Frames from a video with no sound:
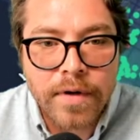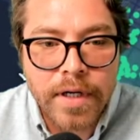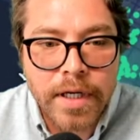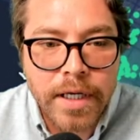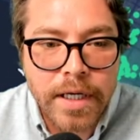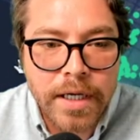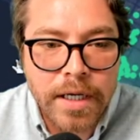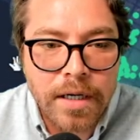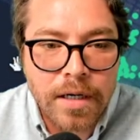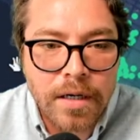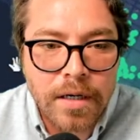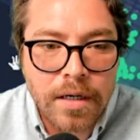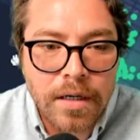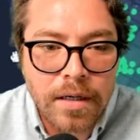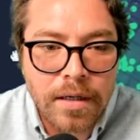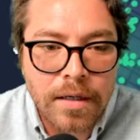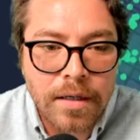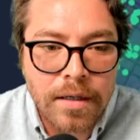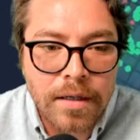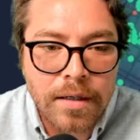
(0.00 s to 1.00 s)
here,
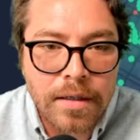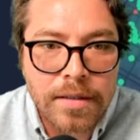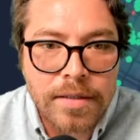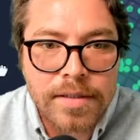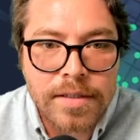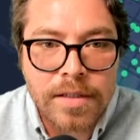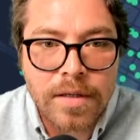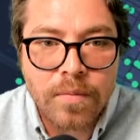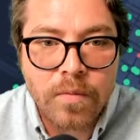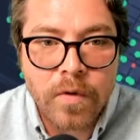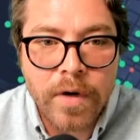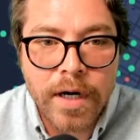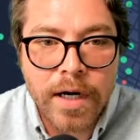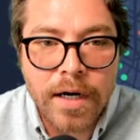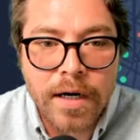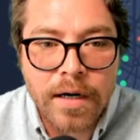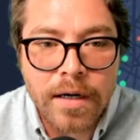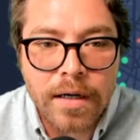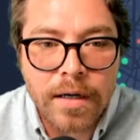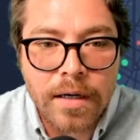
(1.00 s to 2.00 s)

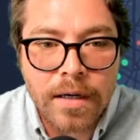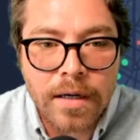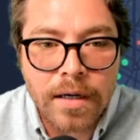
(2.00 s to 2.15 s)
somewhere.